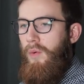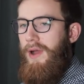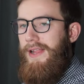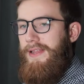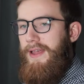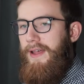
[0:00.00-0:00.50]

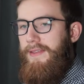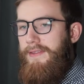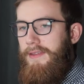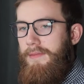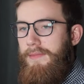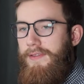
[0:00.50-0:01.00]
while
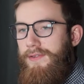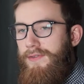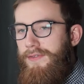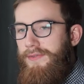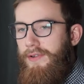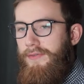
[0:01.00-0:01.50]
Custom is
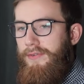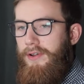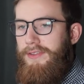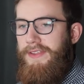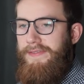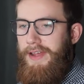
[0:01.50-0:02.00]
useful
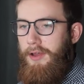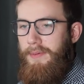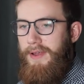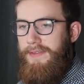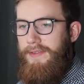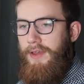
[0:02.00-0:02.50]
for
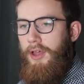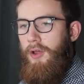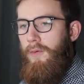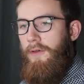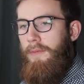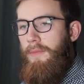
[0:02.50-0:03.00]
developers
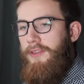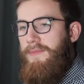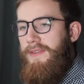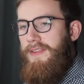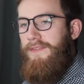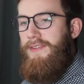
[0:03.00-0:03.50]
with more
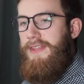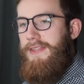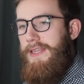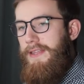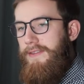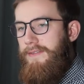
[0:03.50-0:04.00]
specific
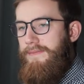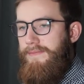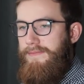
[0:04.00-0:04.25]
needs.